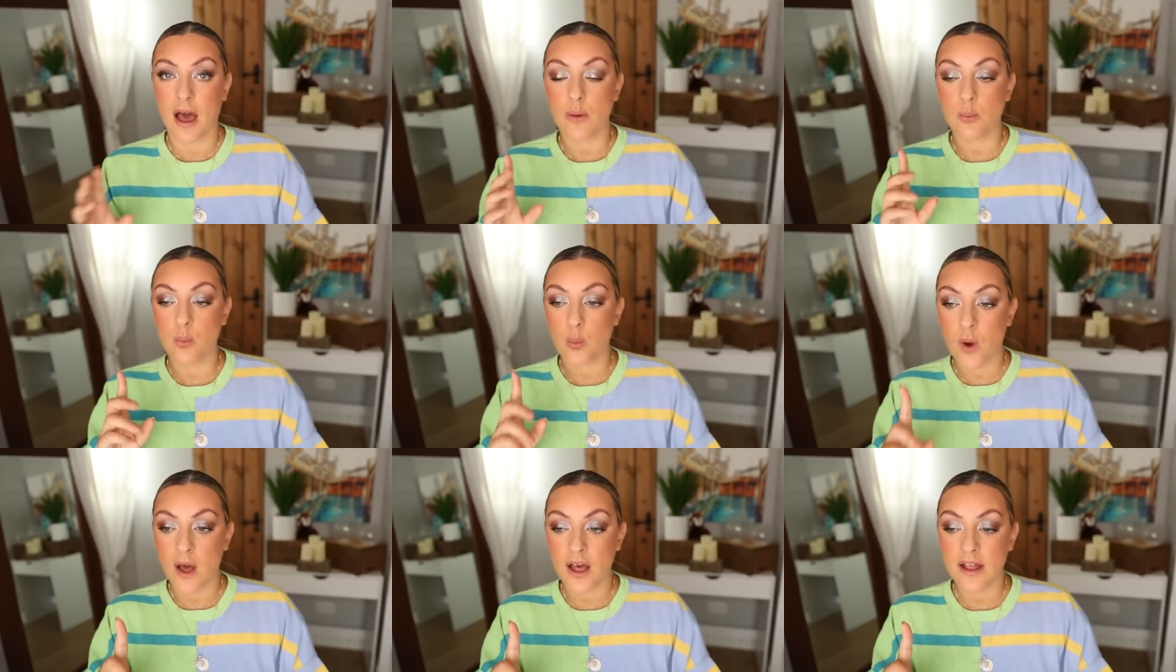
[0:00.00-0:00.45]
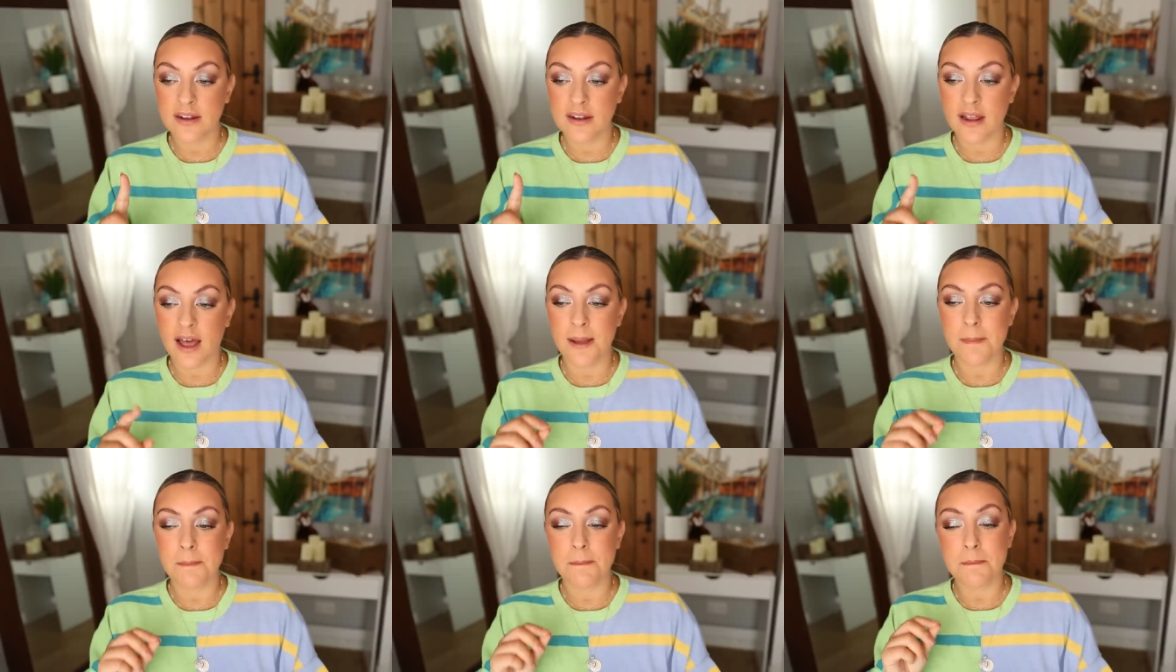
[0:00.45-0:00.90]
One,
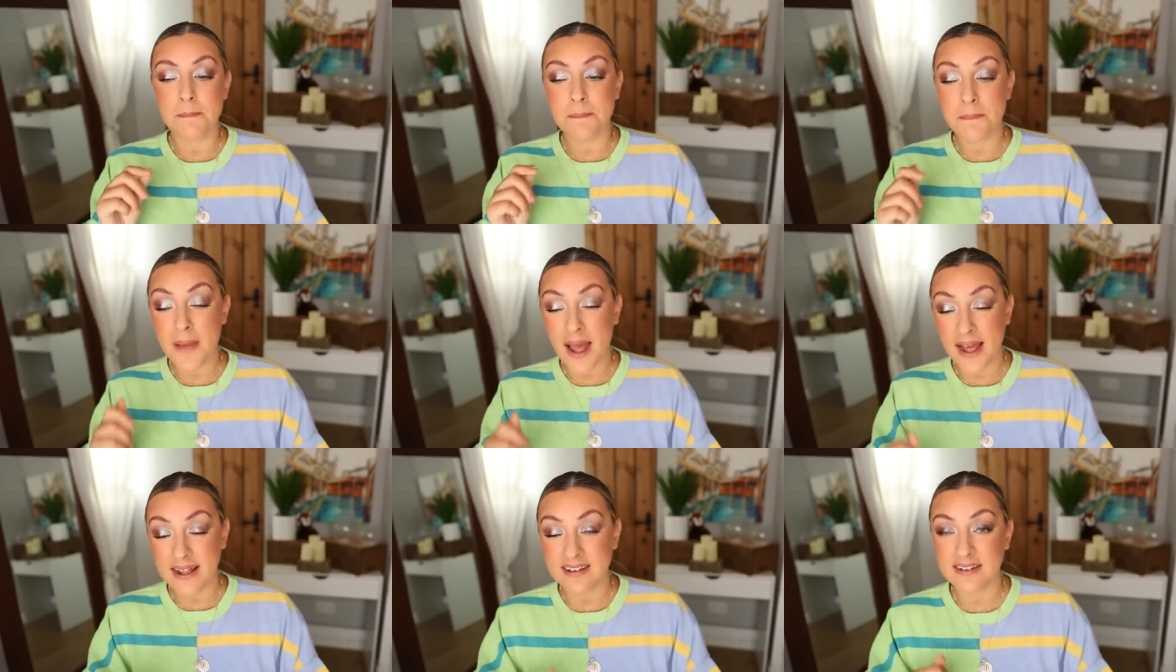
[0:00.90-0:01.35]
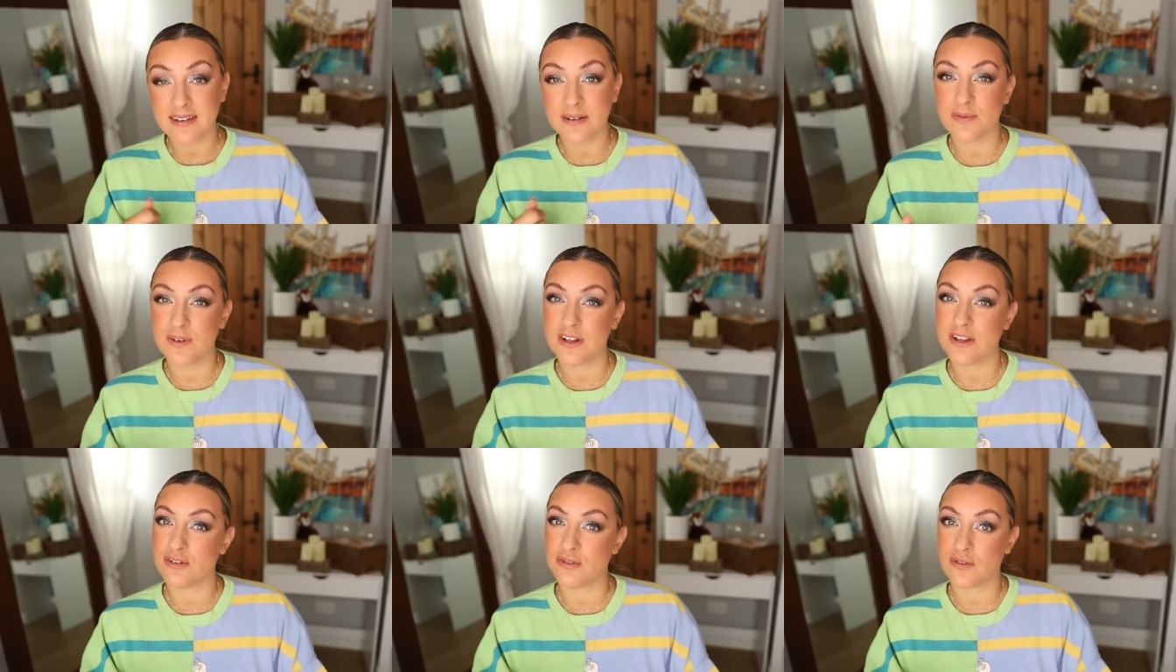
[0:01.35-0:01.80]
I
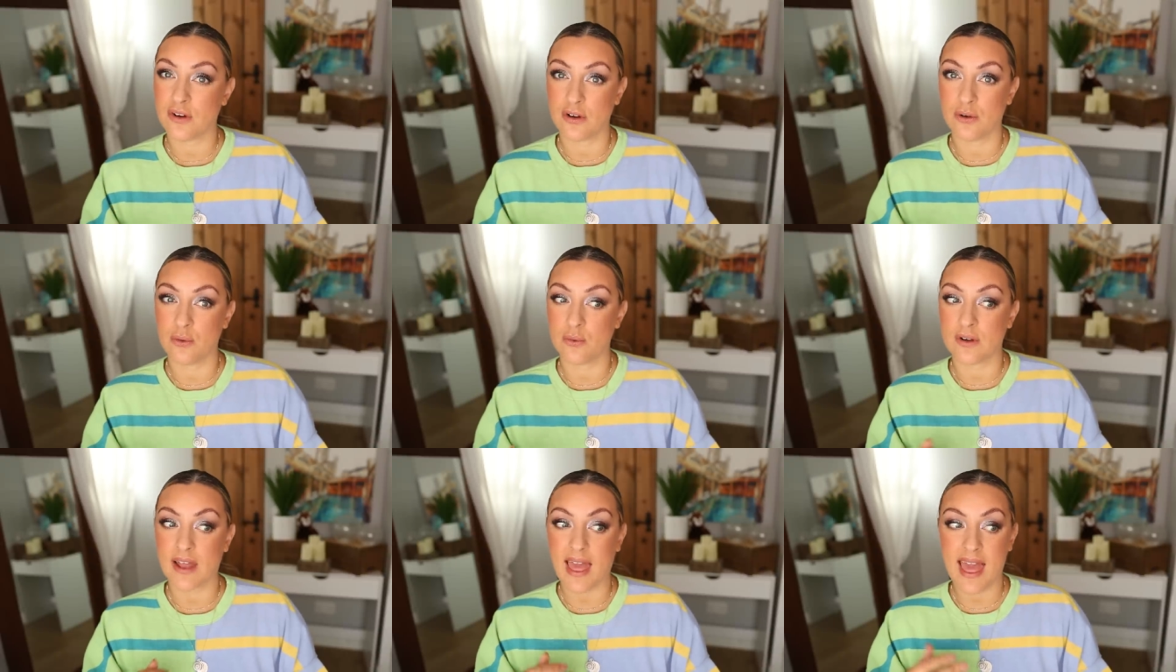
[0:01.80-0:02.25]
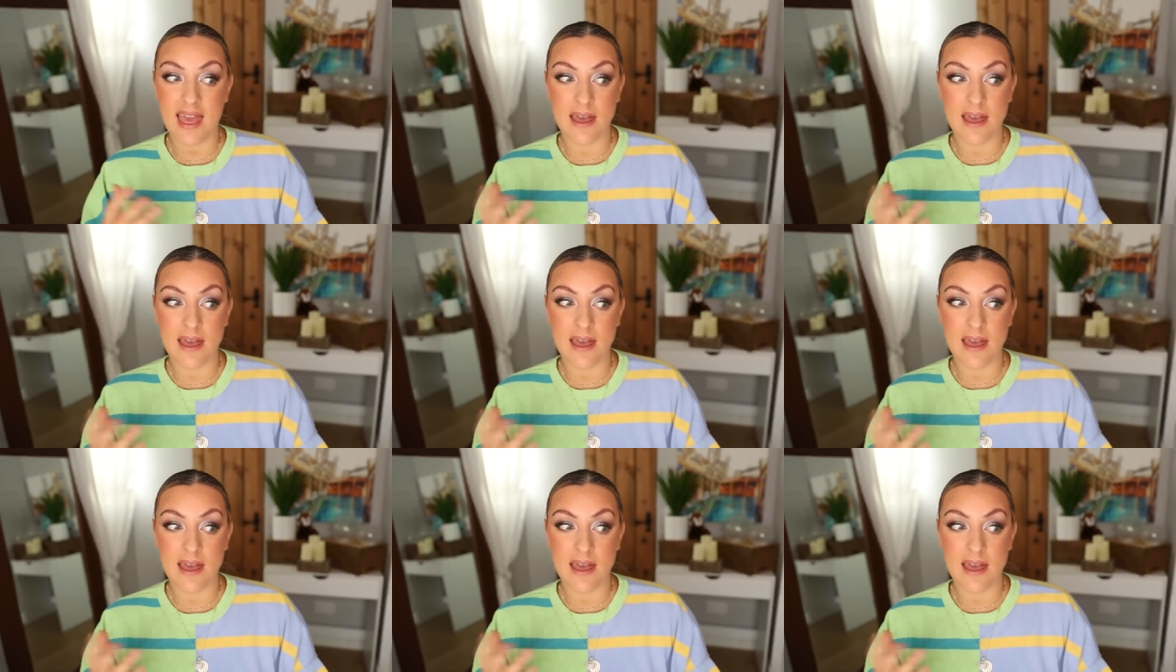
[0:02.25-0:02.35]
massively struggled